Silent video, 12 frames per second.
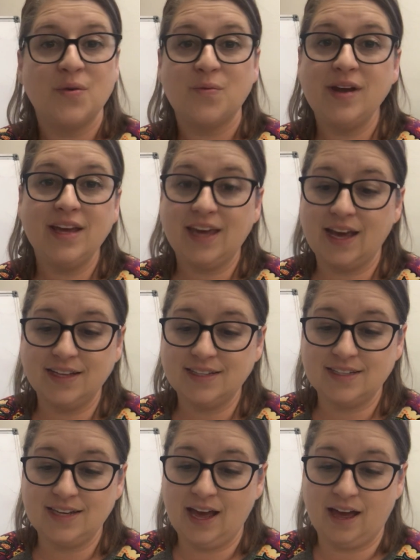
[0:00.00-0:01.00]
We can't
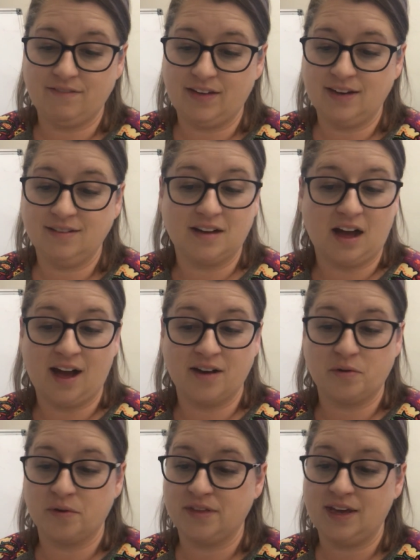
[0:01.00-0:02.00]
see heaven,
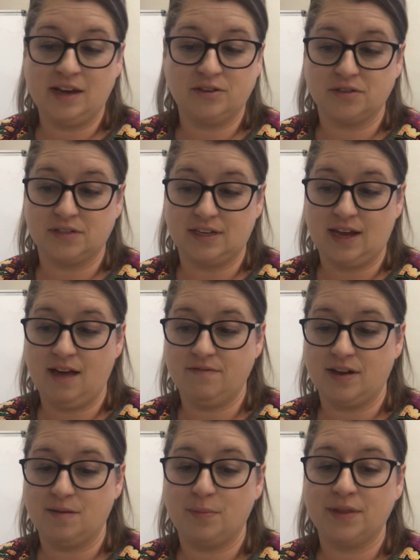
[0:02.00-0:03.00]
God, or the angels in
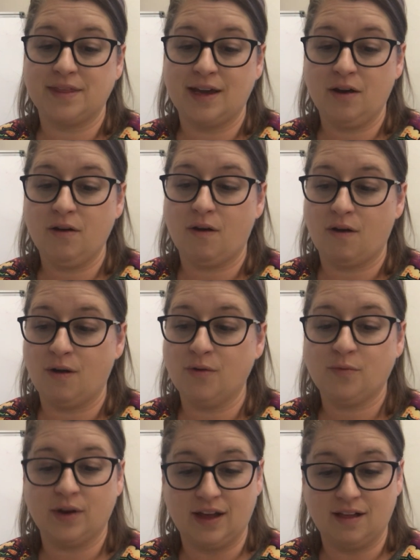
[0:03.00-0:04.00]
heaven, but they are
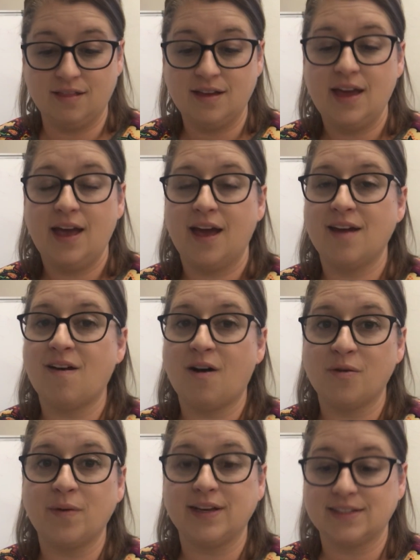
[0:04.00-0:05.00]
all real and
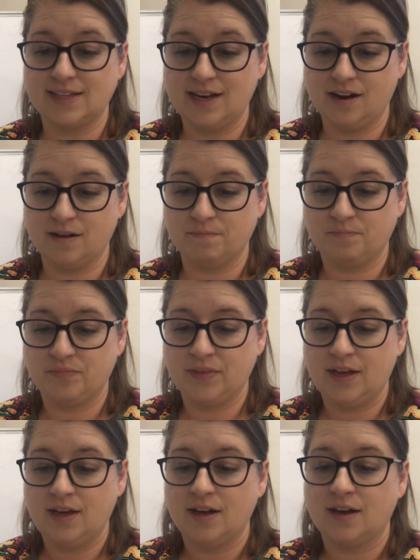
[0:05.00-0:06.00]
always there.
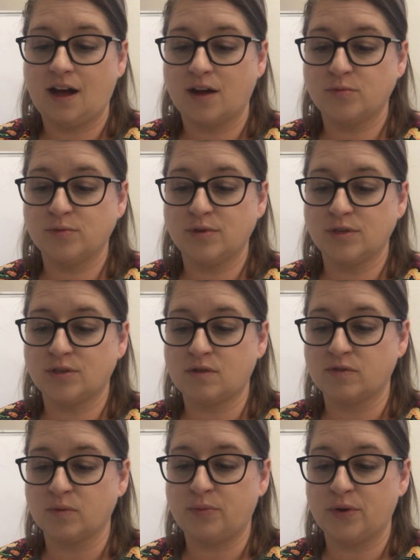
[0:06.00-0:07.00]
God rules
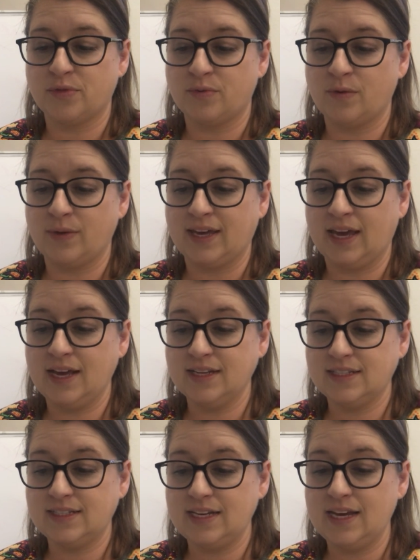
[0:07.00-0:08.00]
over both what we
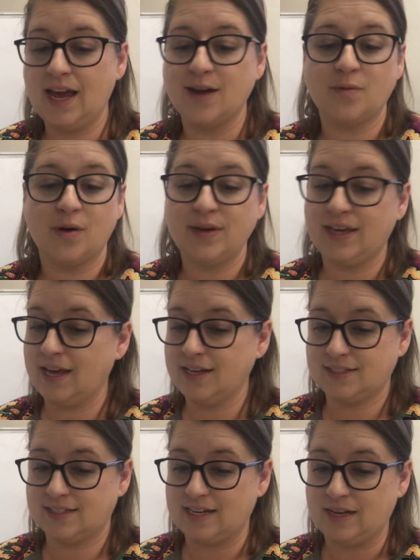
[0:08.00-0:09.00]
can see and what we
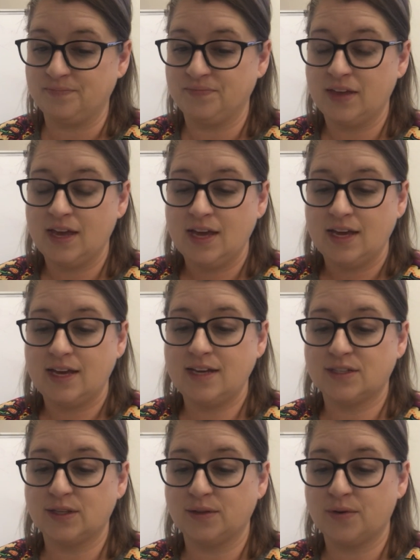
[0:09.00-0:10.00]
can't see. He's the